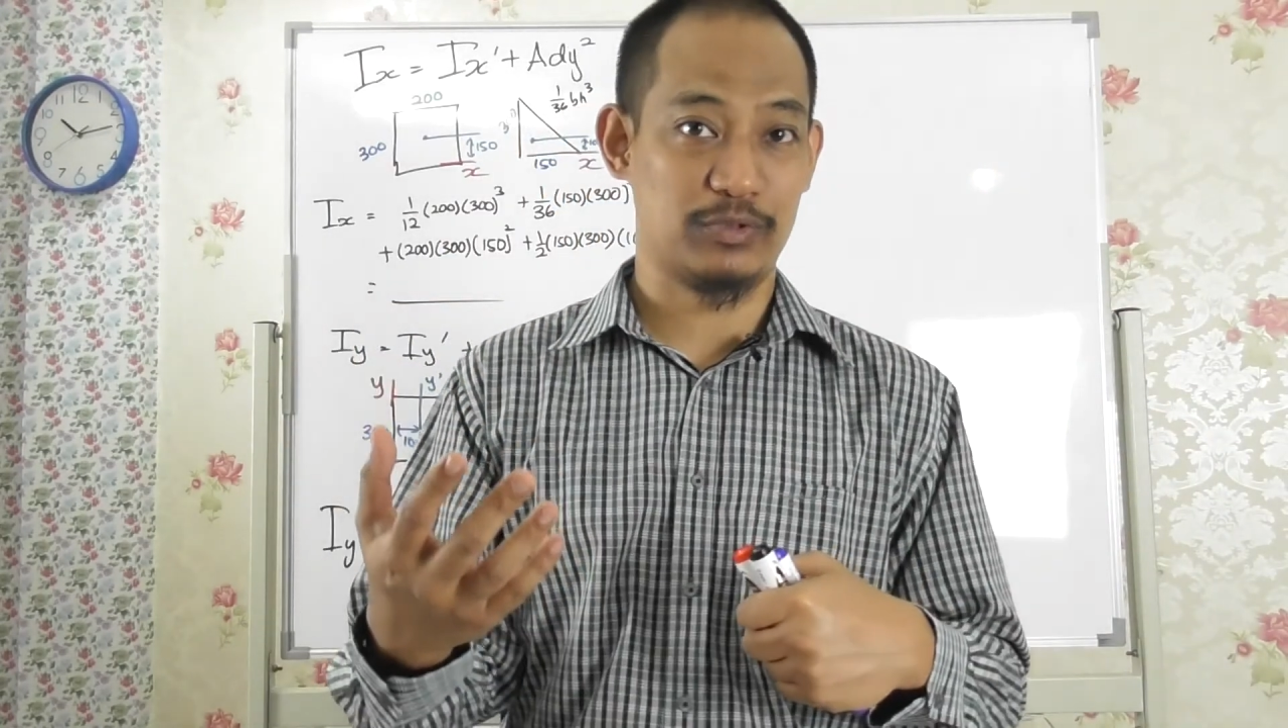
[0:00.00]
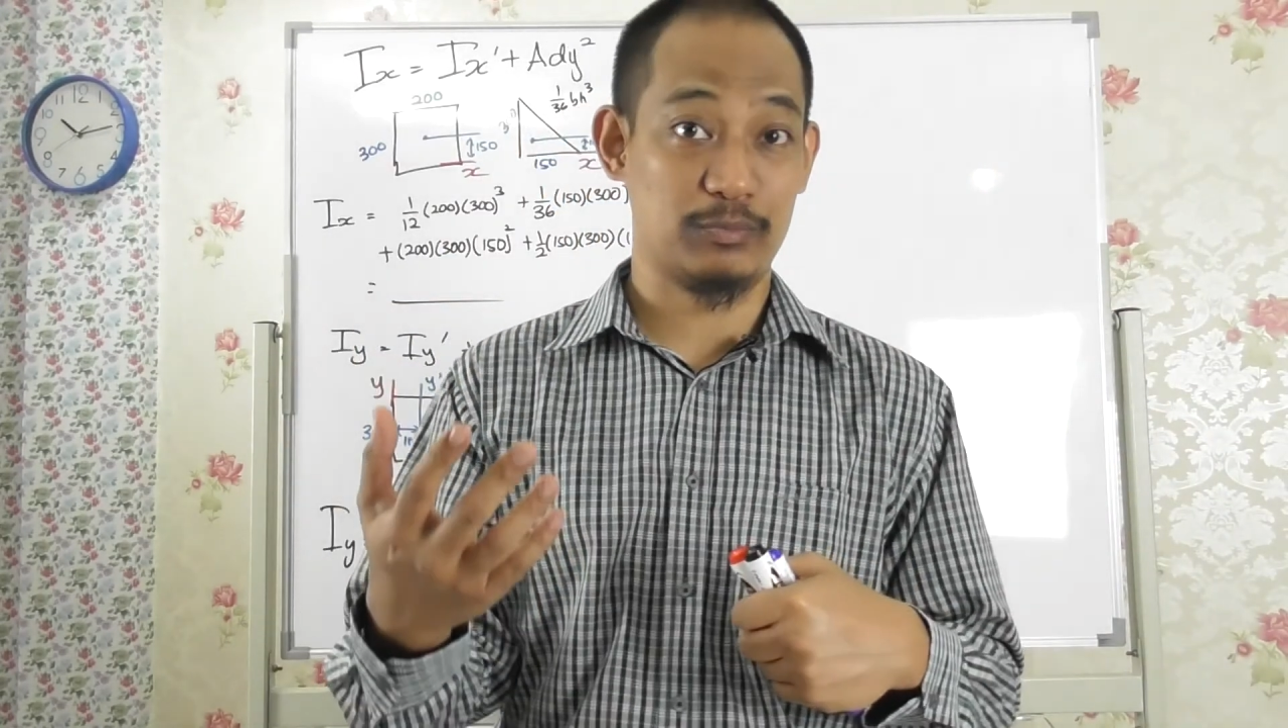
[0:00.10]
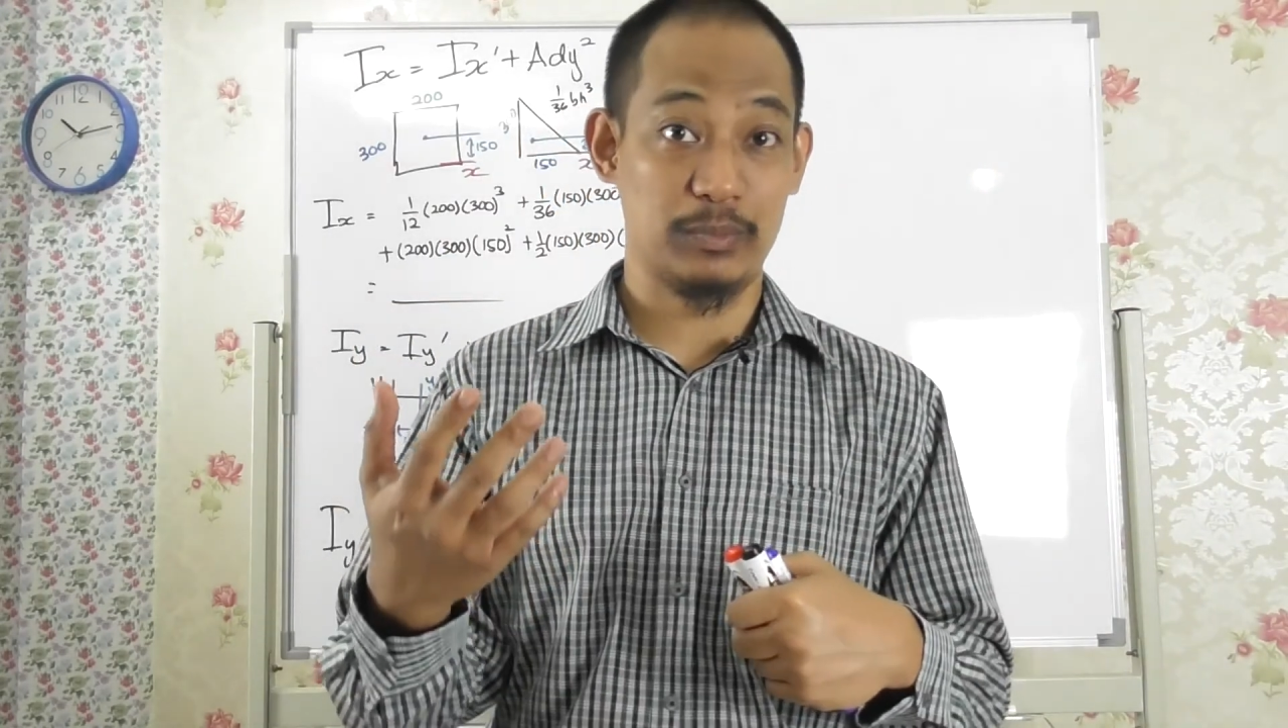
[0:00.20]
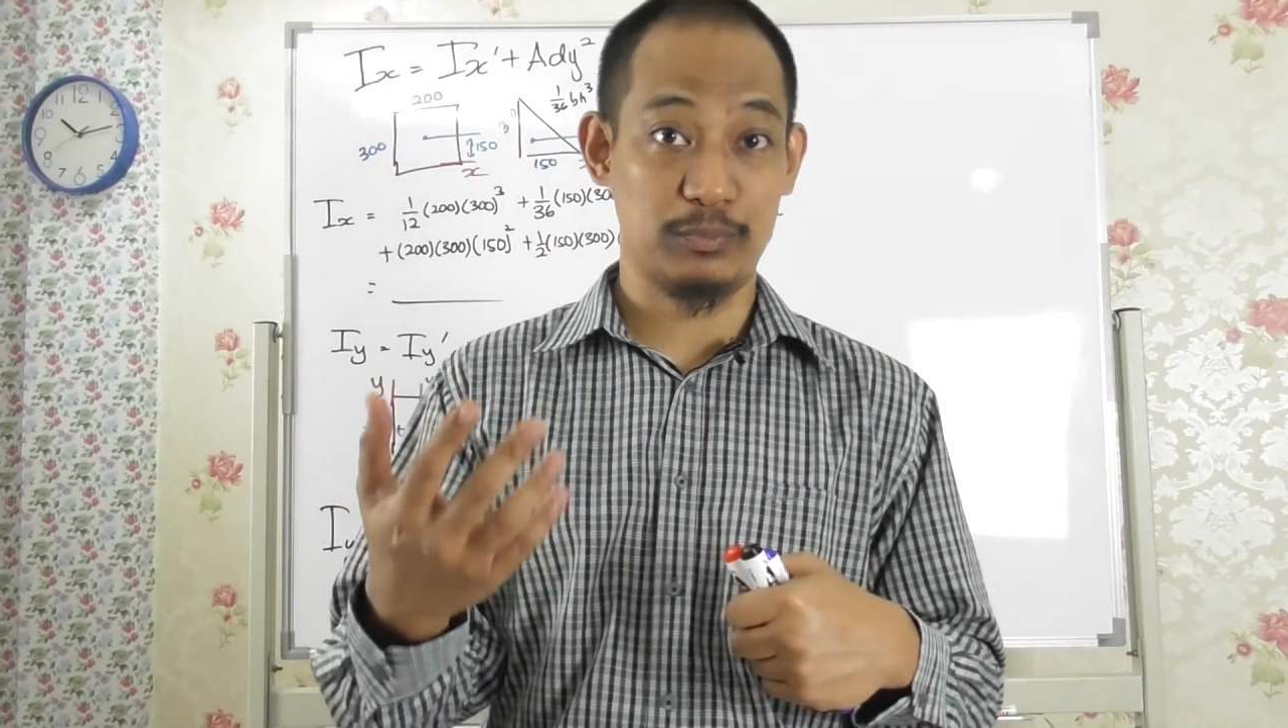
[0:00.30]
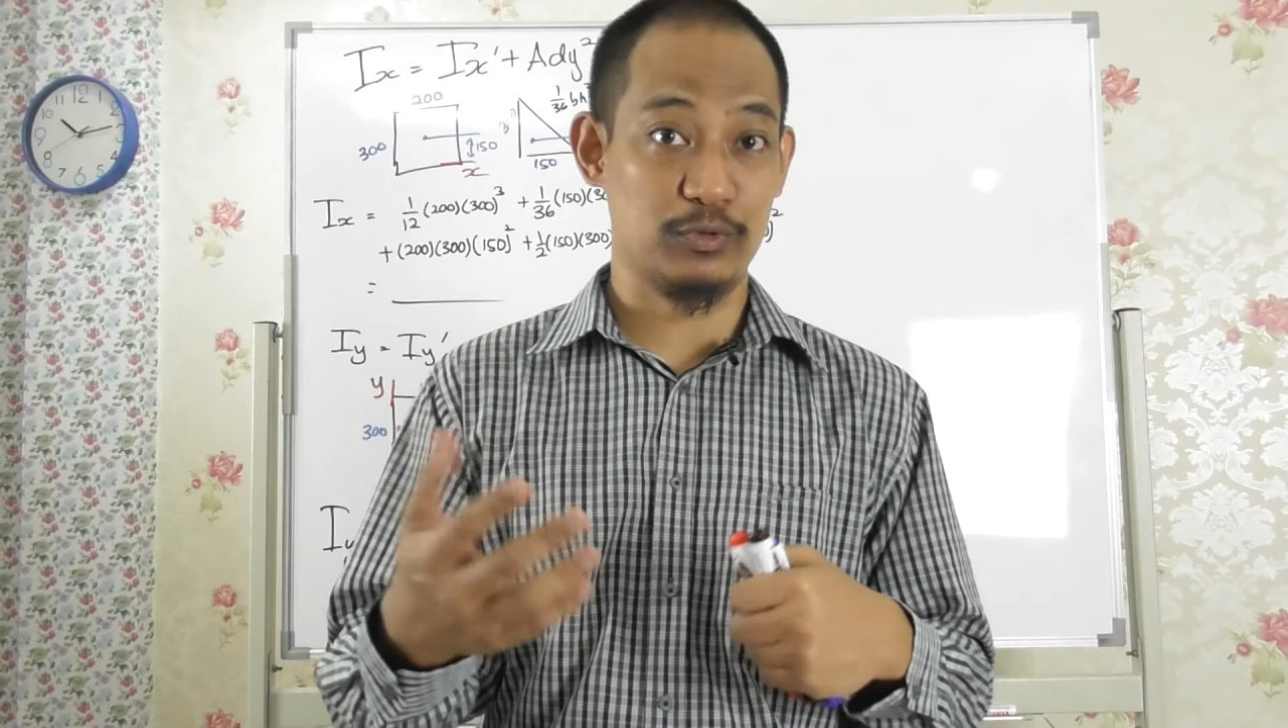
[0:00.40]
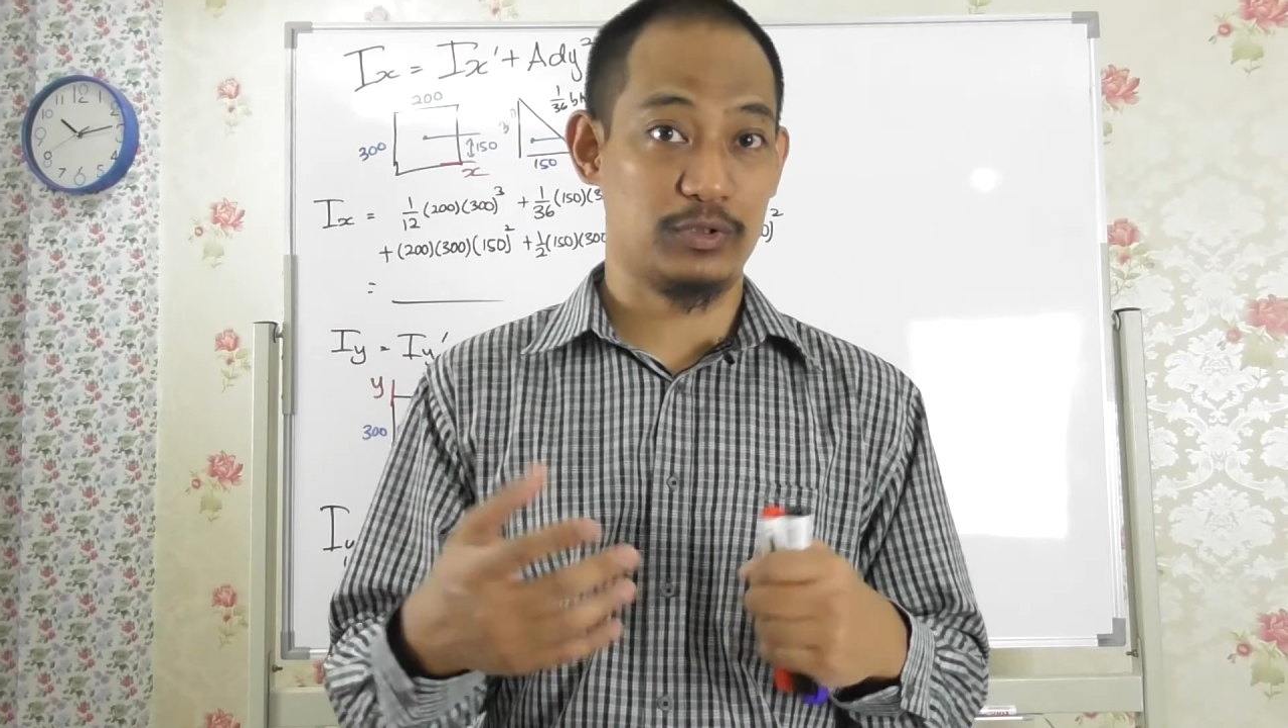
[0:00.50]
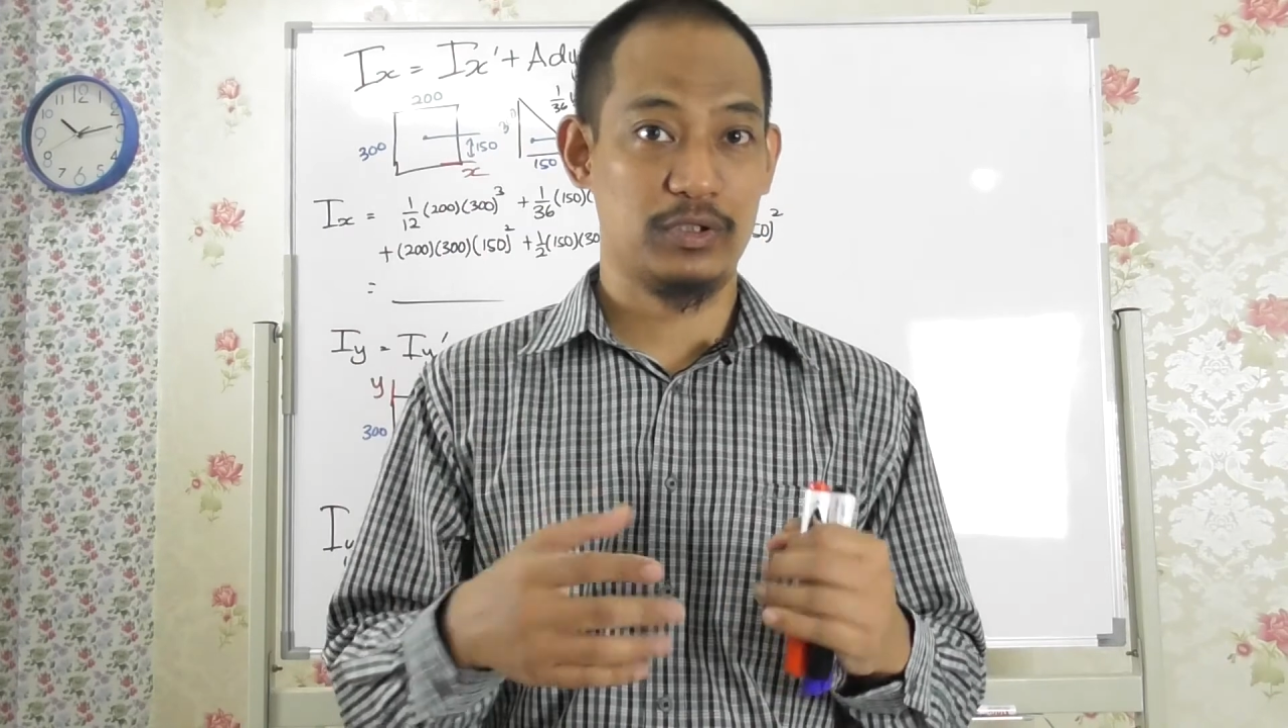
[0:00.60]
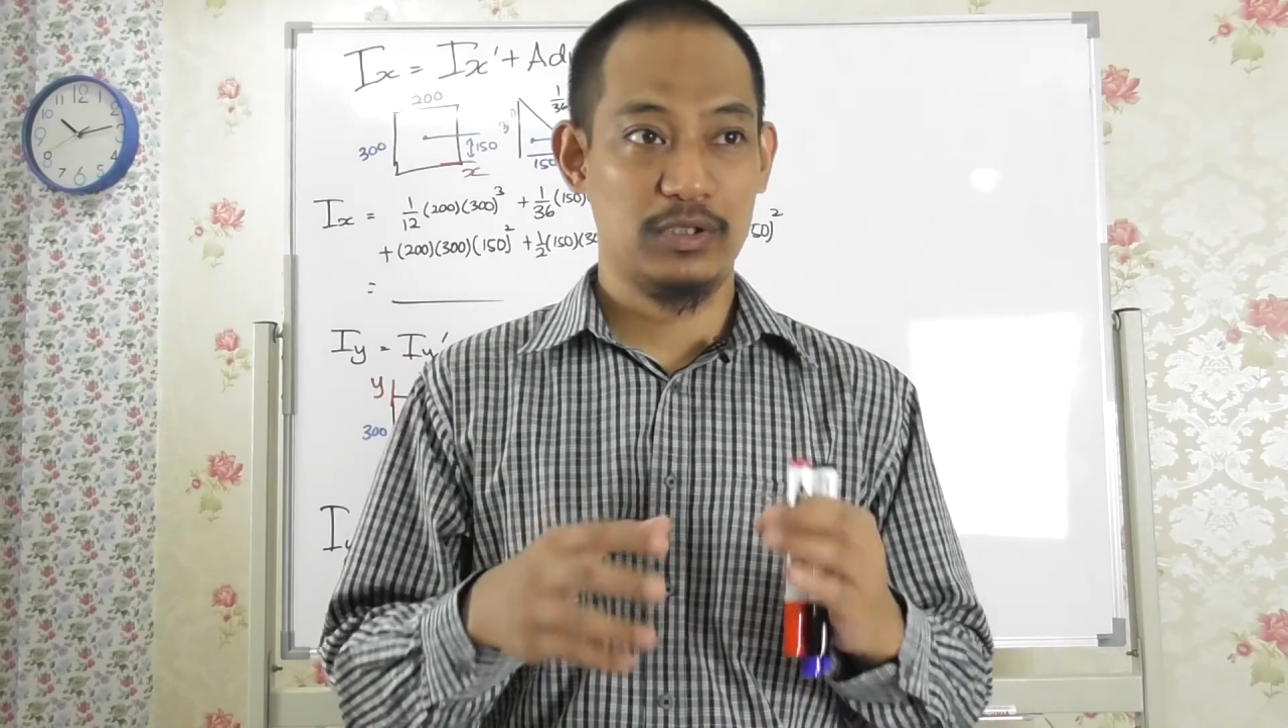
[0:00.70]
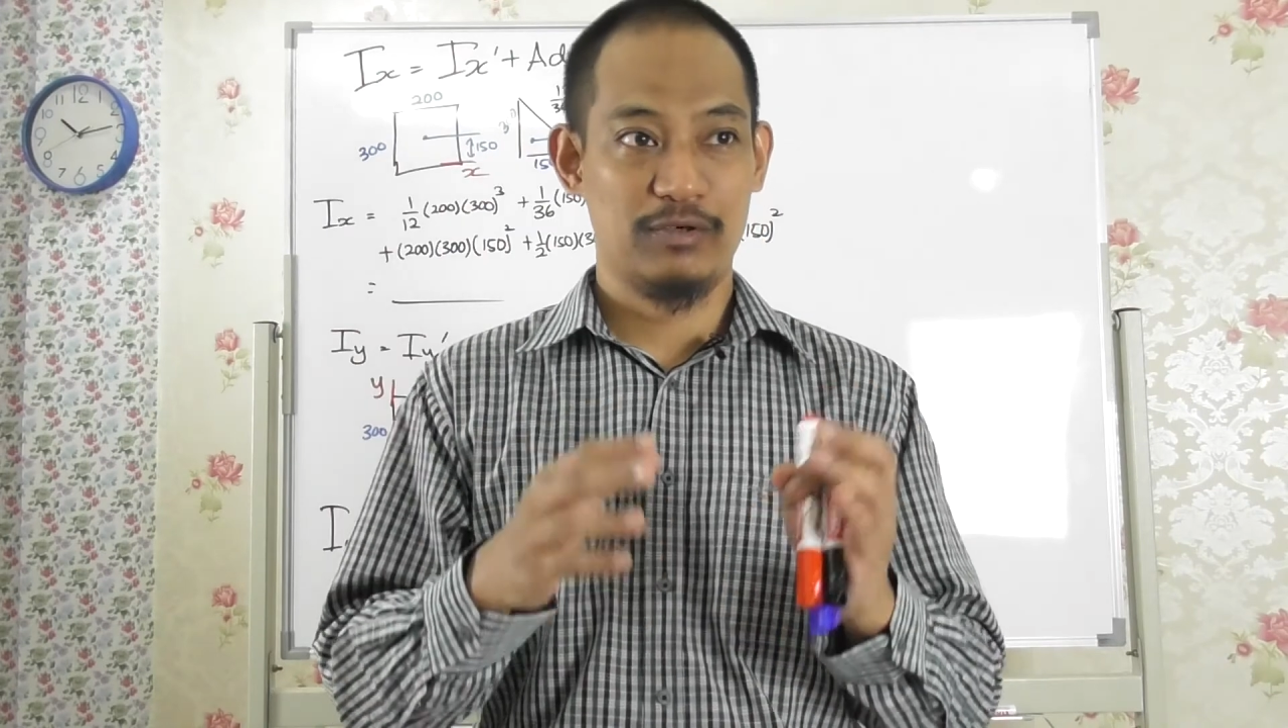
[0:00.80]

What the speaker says: from the book